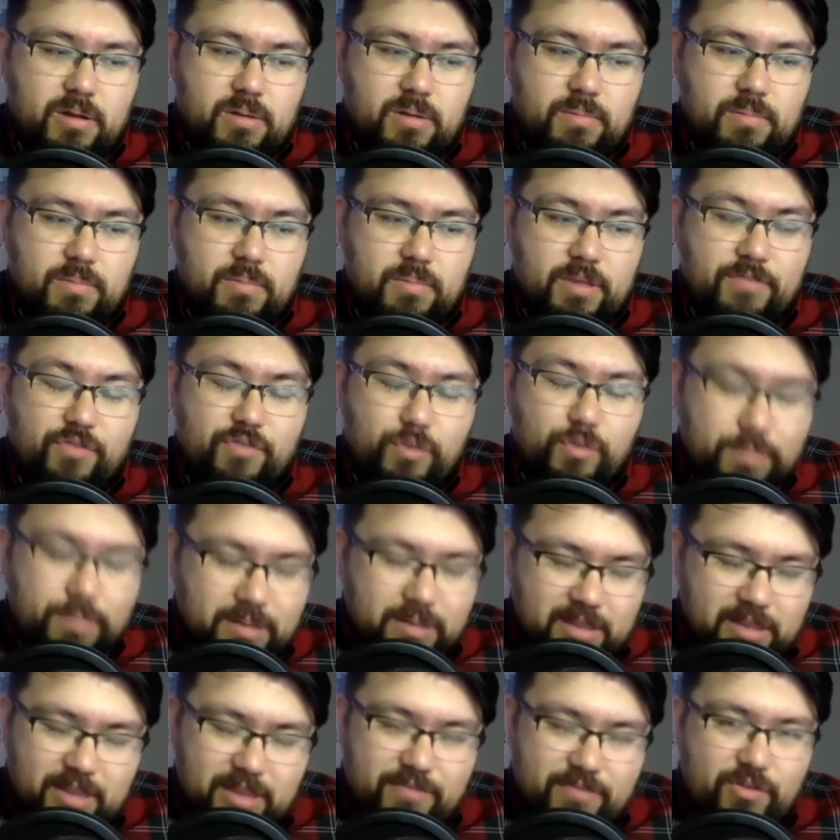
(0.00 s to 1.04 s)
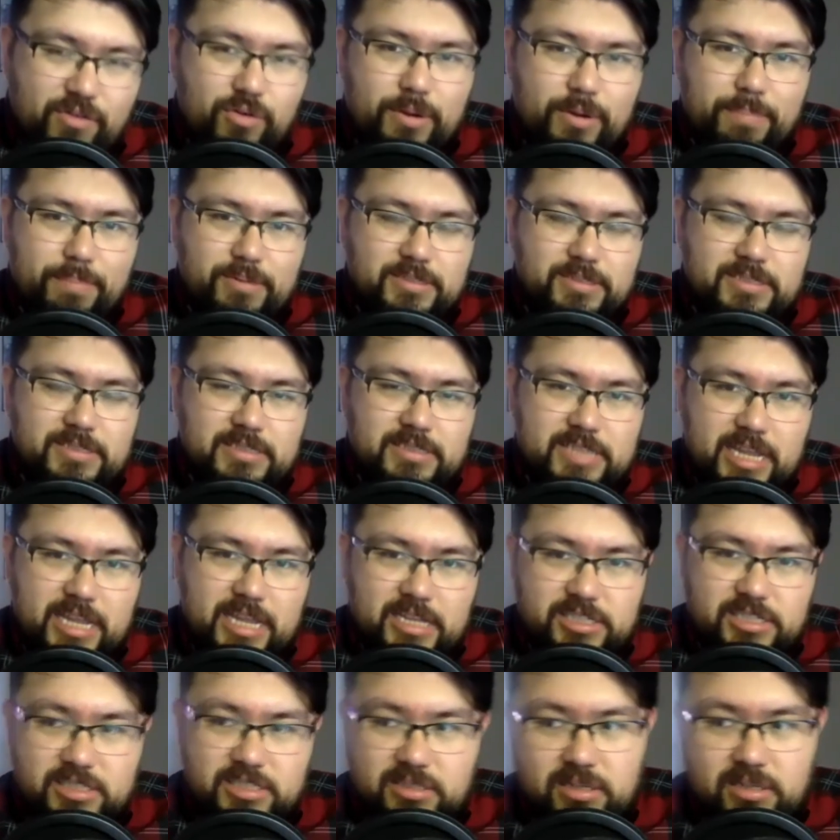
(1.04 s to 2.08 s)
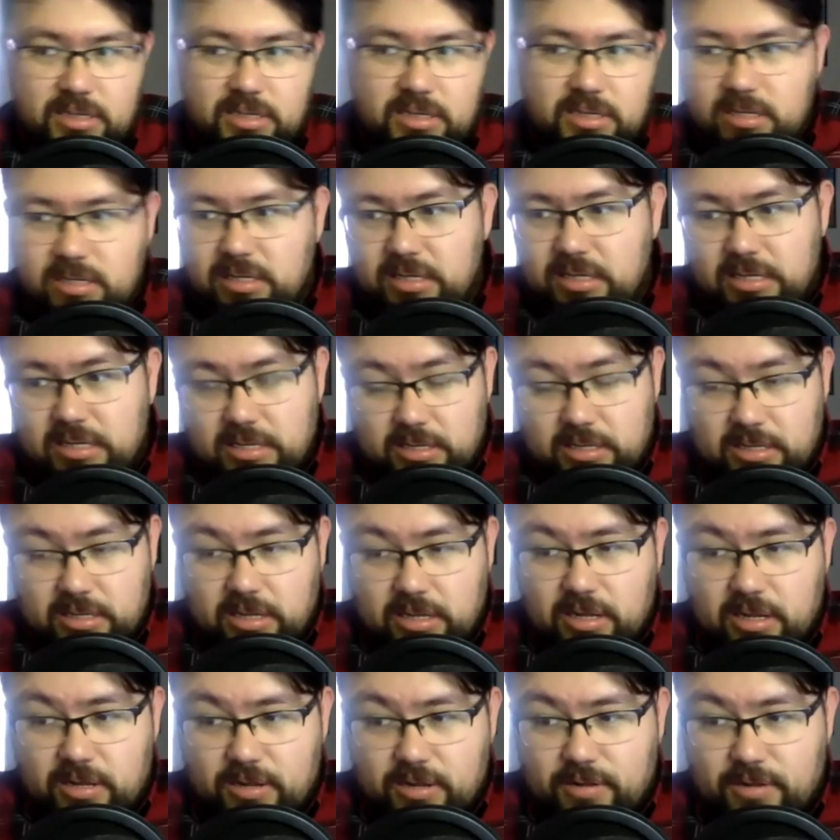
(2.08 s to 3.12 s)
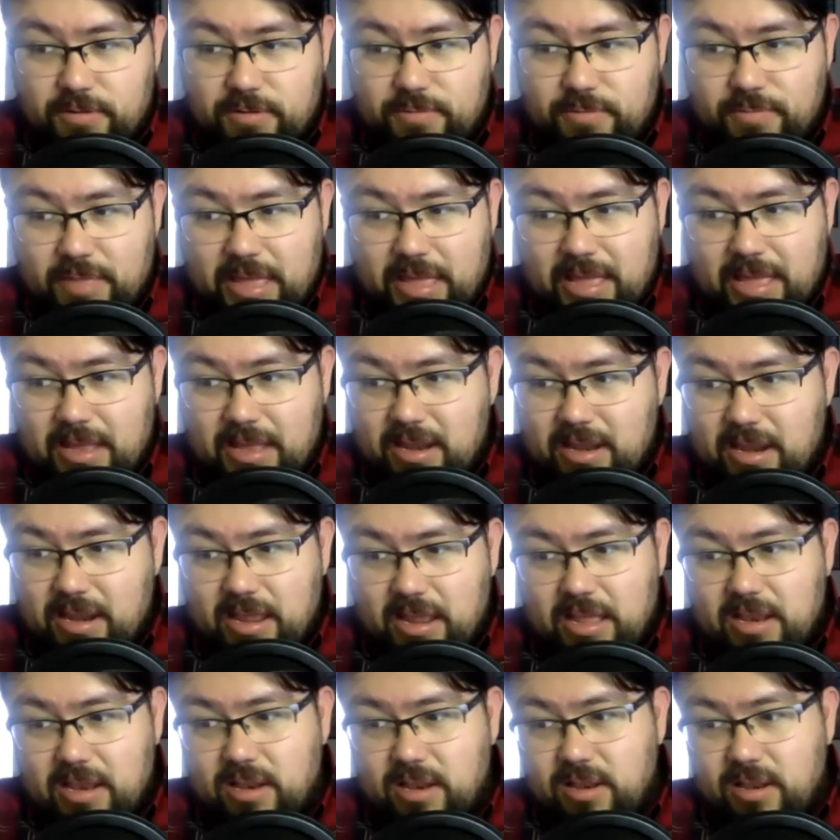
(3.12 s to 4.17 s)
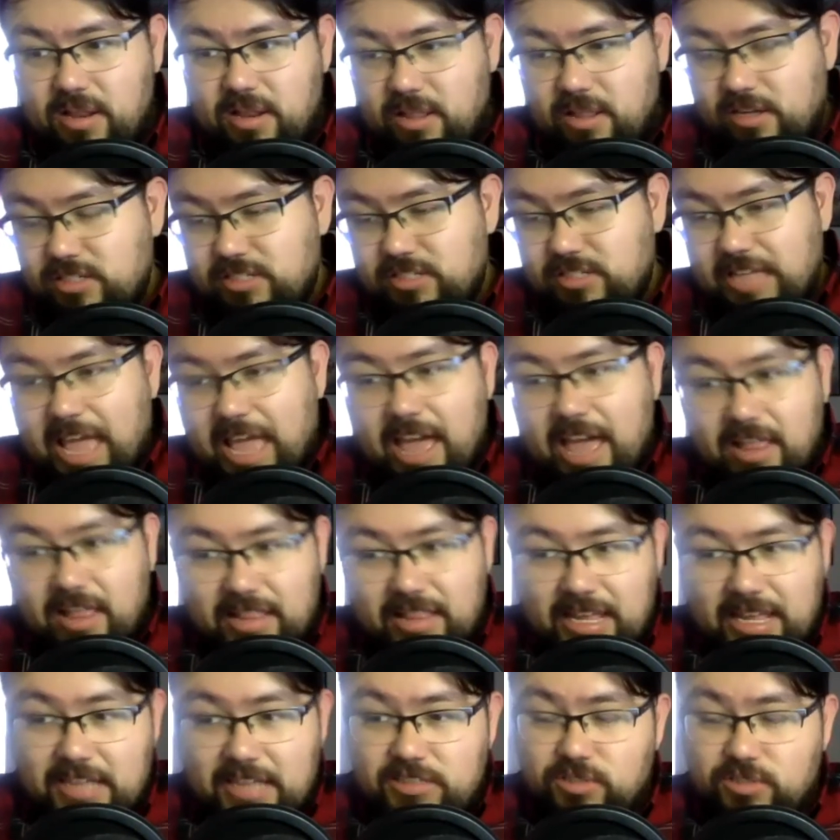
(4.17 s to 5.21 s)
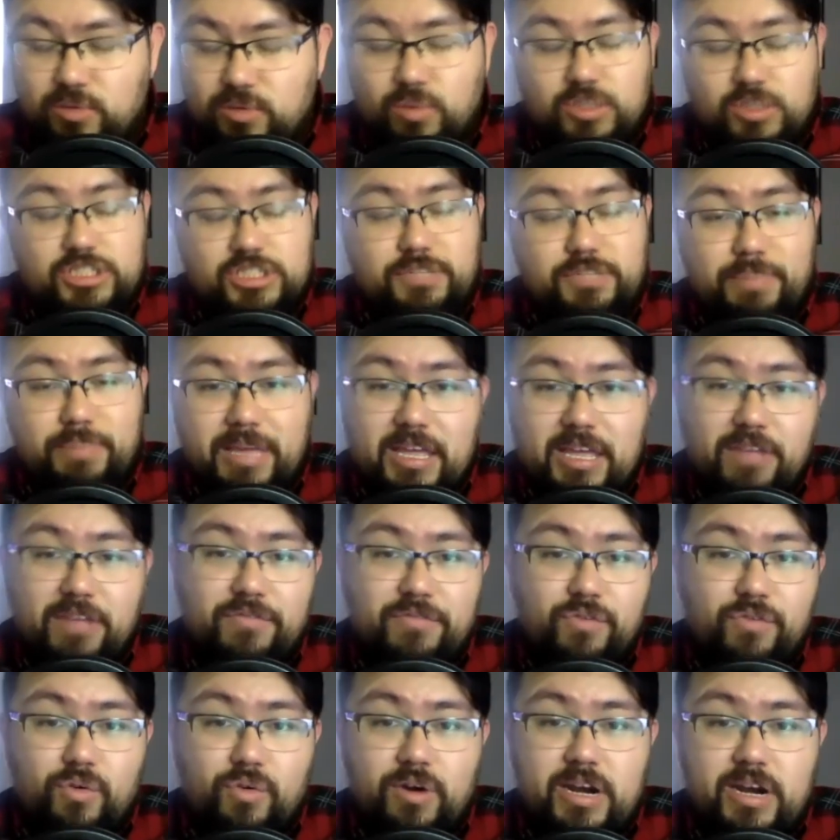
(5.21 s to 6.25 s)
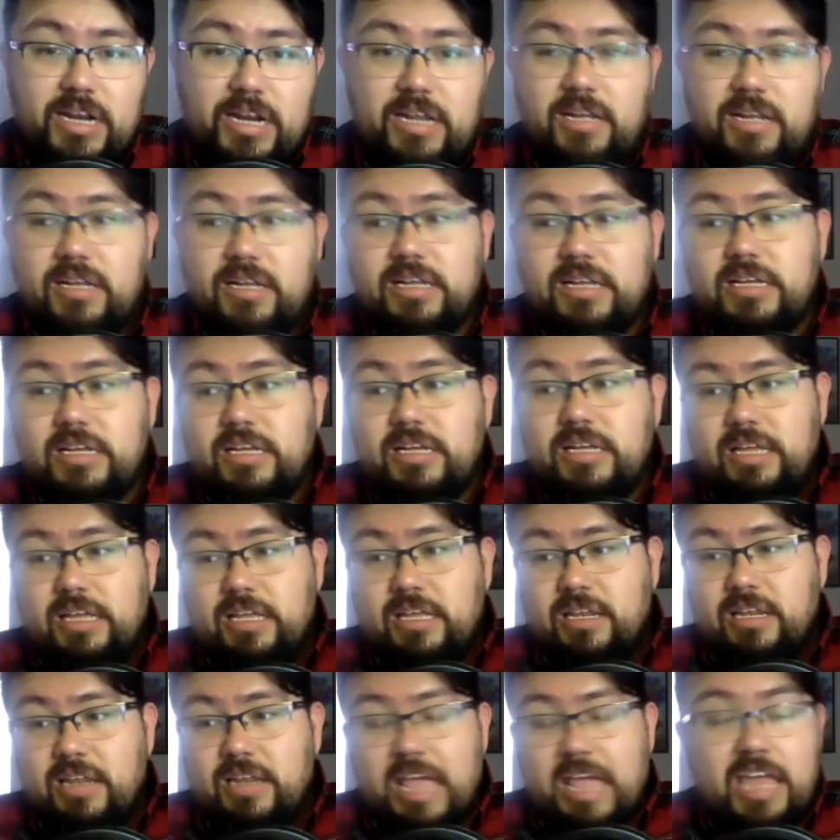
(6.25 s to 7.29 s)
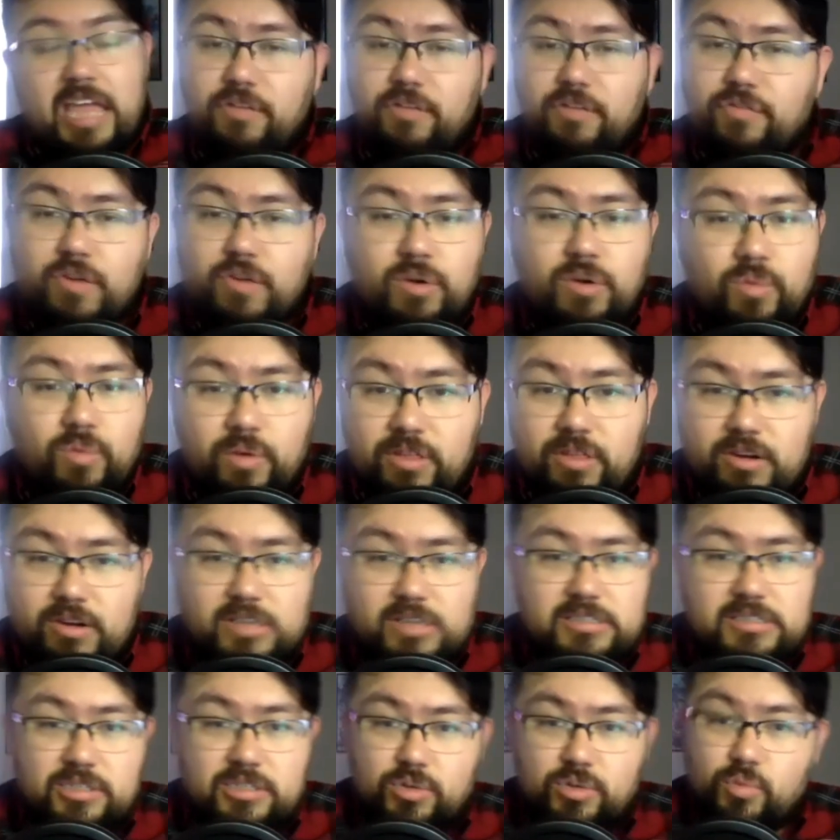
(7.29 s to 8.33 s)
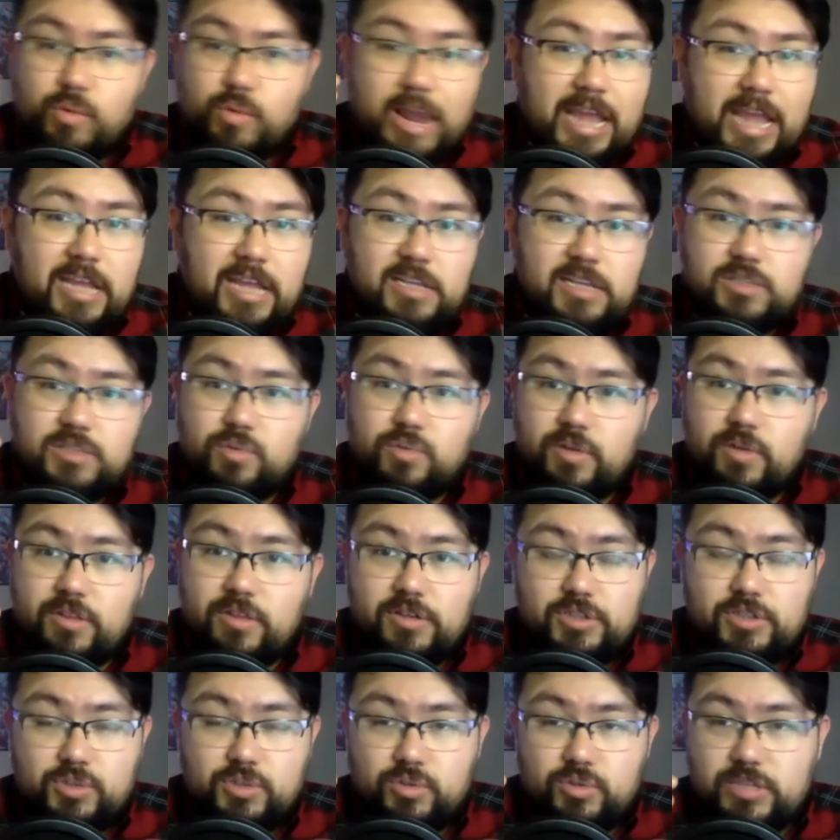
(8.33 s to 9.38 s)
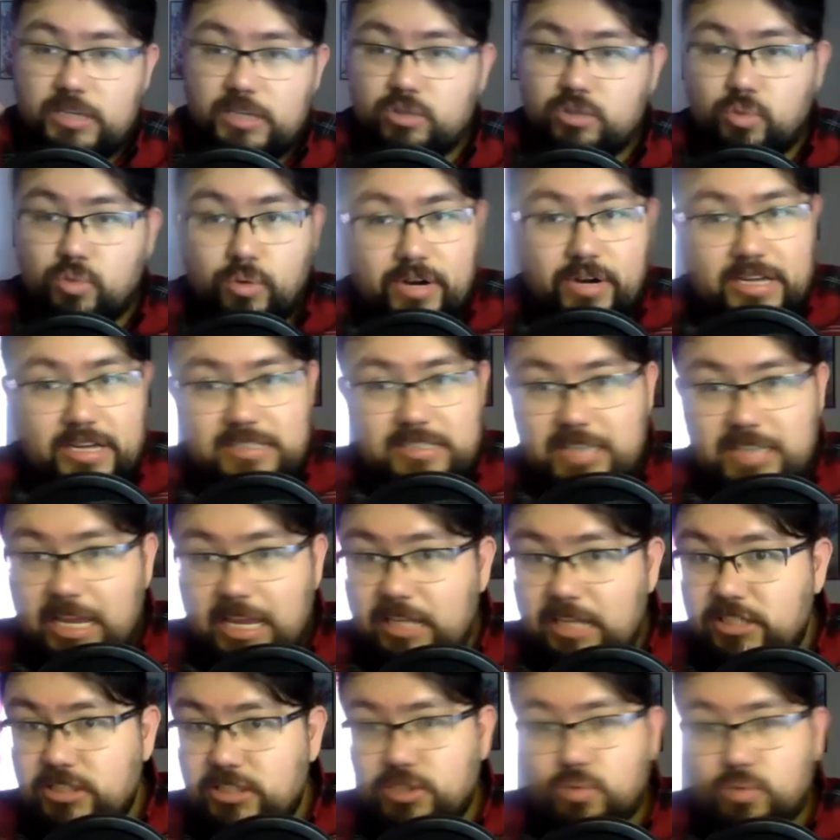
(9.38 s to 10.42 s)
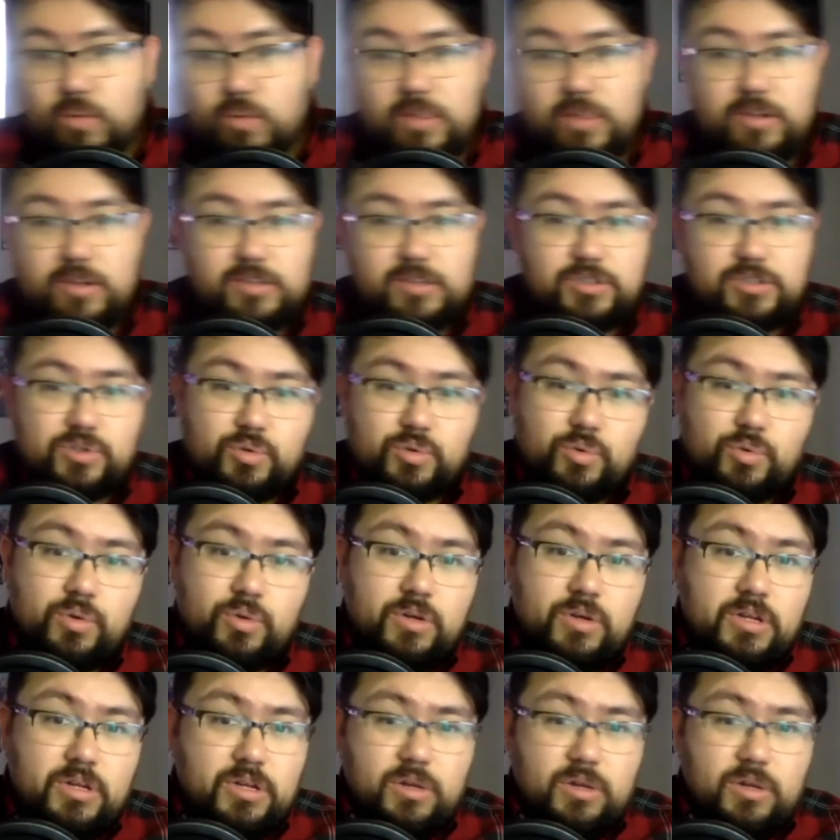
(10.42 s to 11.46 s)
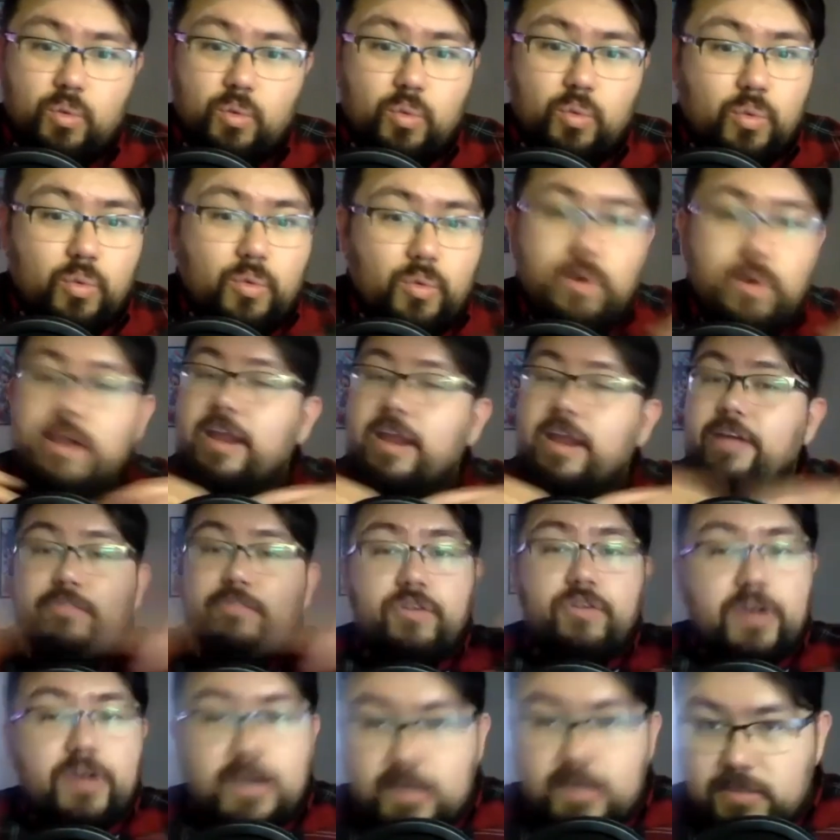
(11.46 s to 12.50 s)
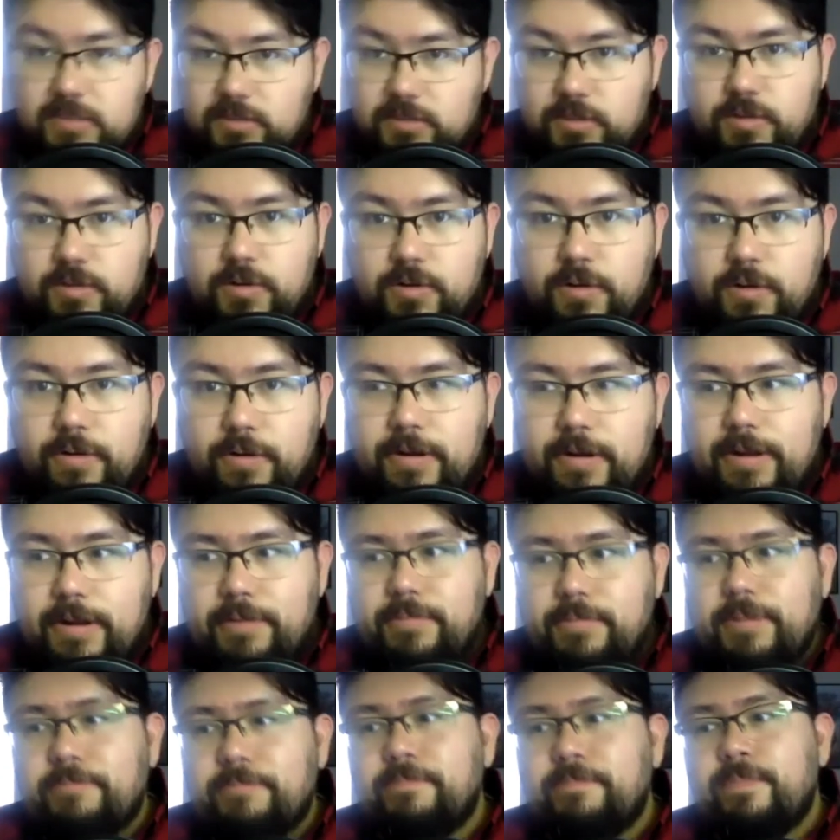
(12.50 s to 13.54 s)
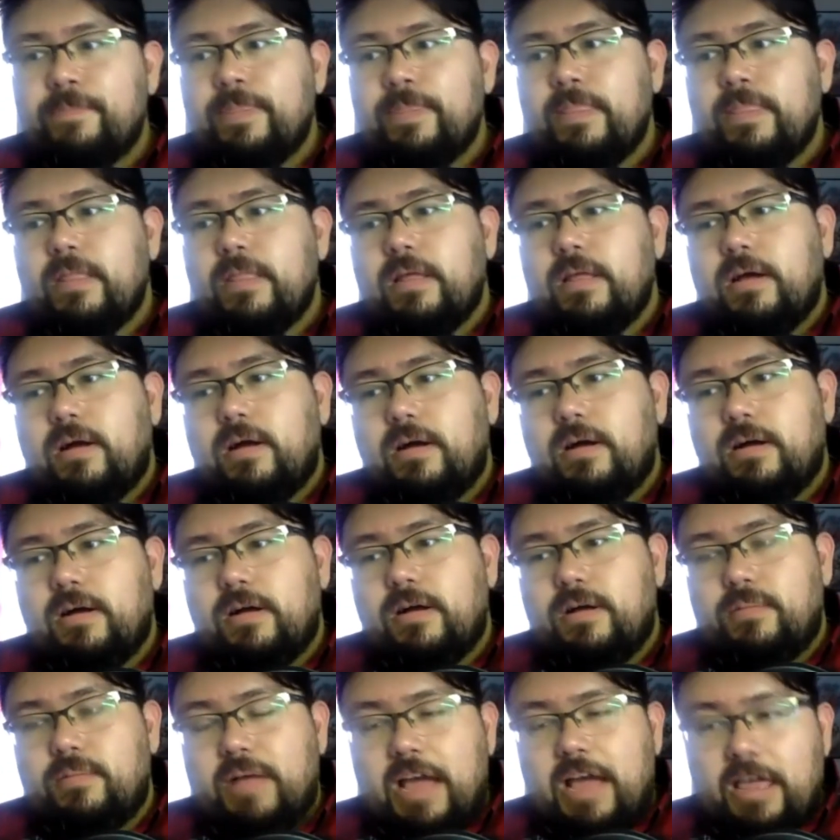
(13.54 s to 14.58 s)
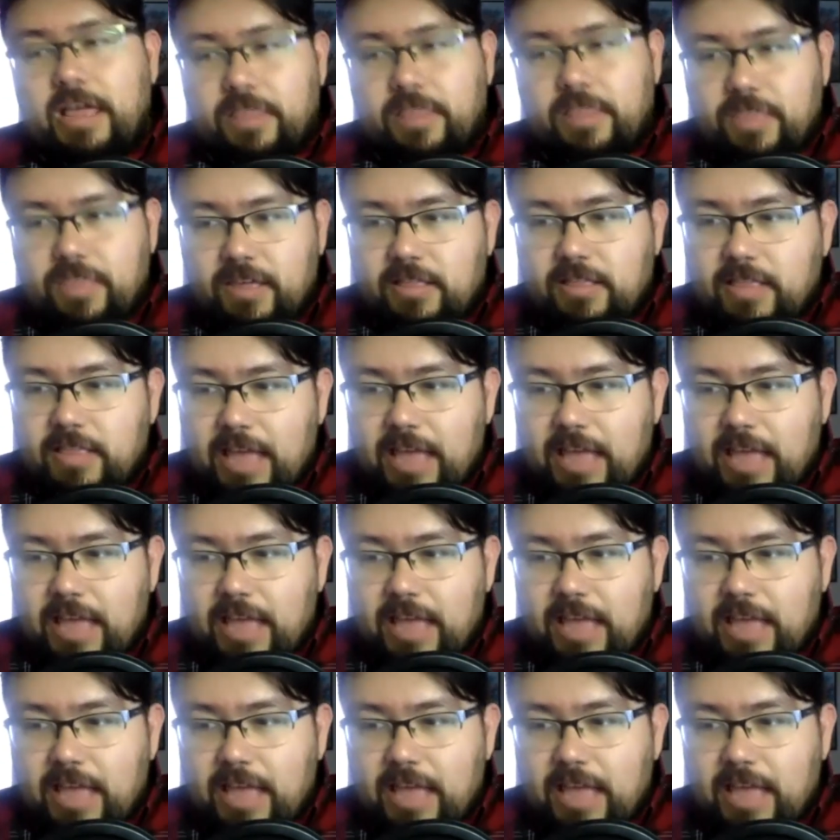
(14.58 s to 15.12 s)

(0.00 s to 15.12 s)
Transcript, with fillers: if you believe in representation um and and there's allies who are speaking for it in any front whether it's through race whether it's through sexual orientation whether it's through whatever it is you know what i mean um, I think that